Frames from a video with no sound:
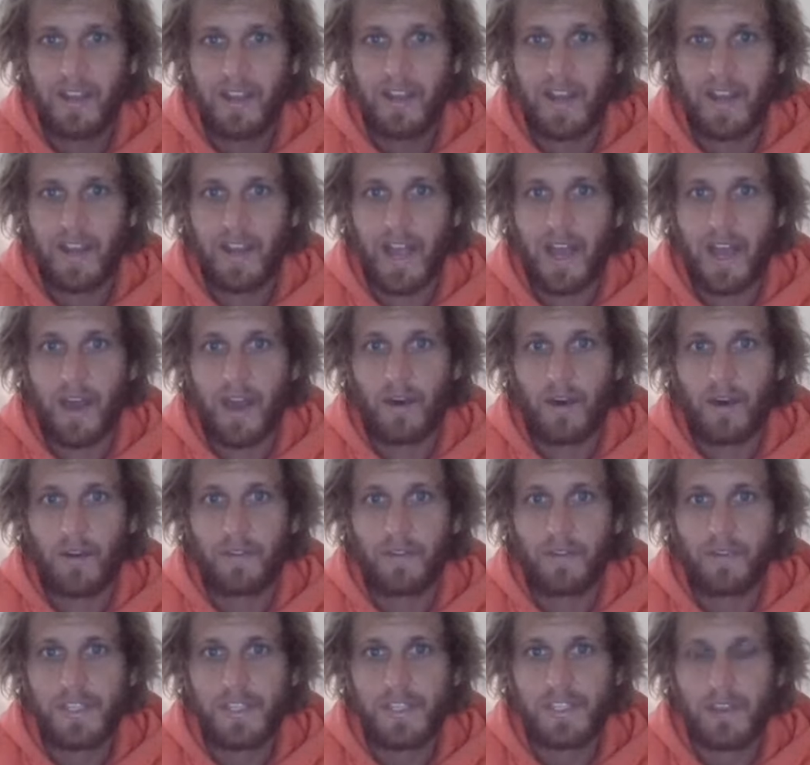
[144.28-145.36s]

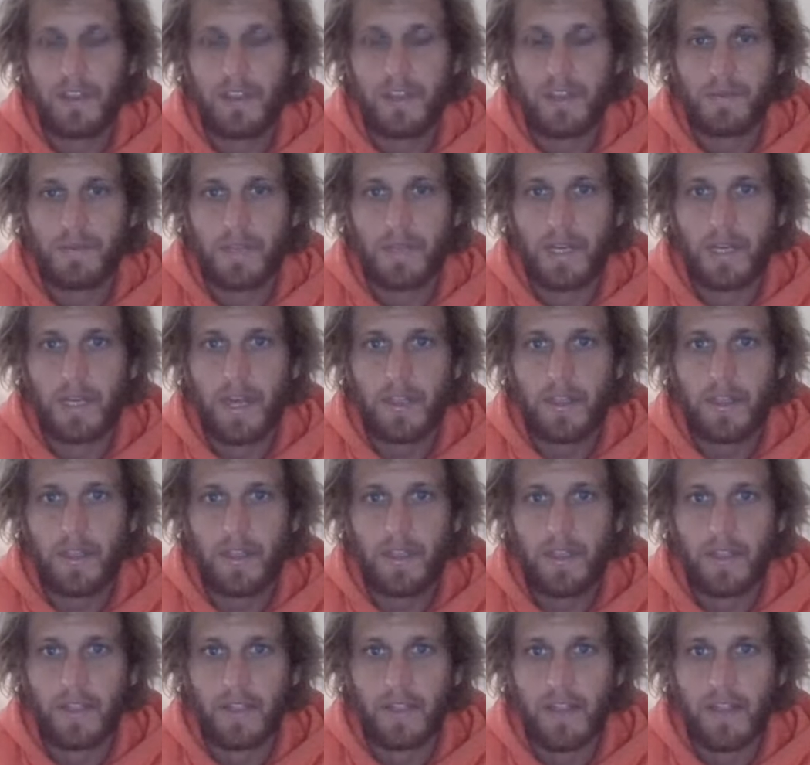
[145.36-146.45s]
Now, this goes with another
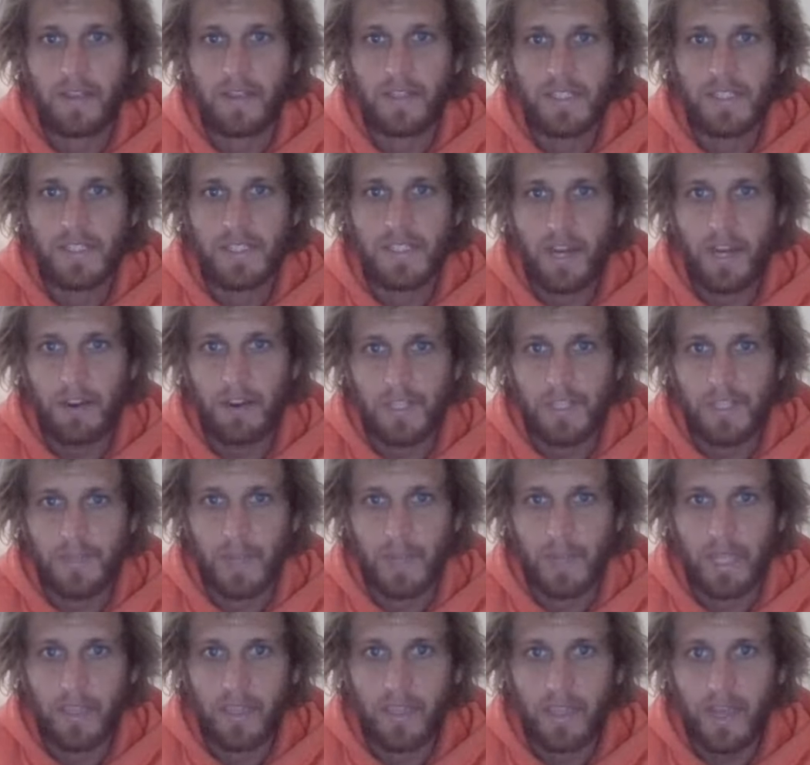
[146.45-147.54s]
thing that this Terence
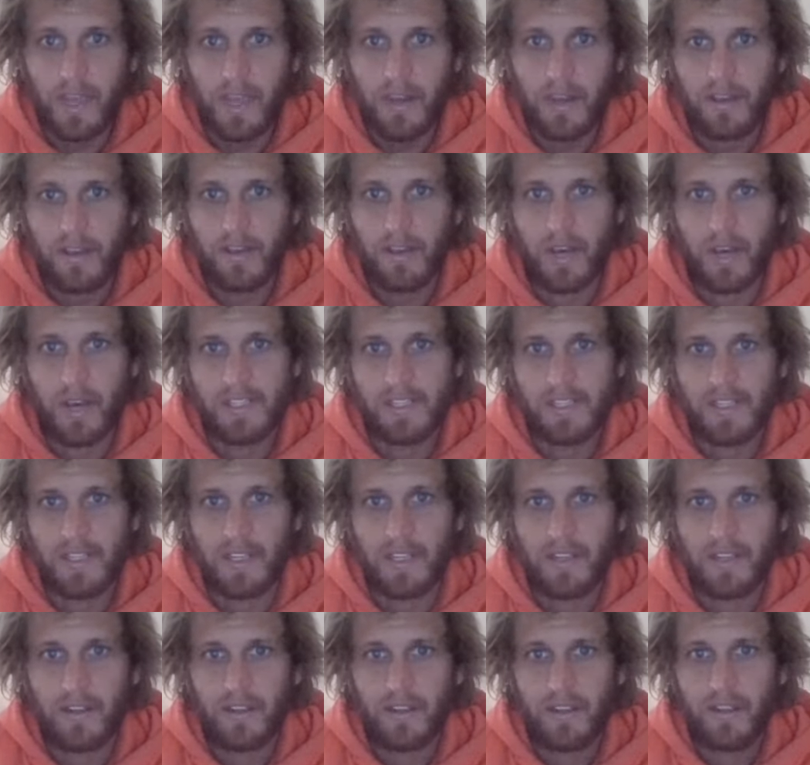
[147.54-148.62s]
McKenna guy
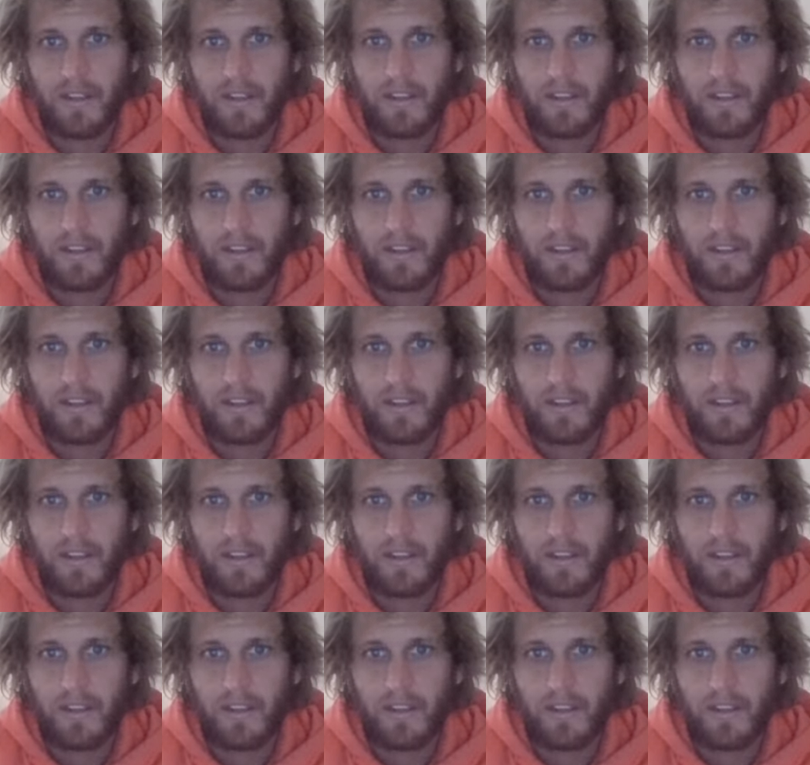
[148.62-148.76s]
said.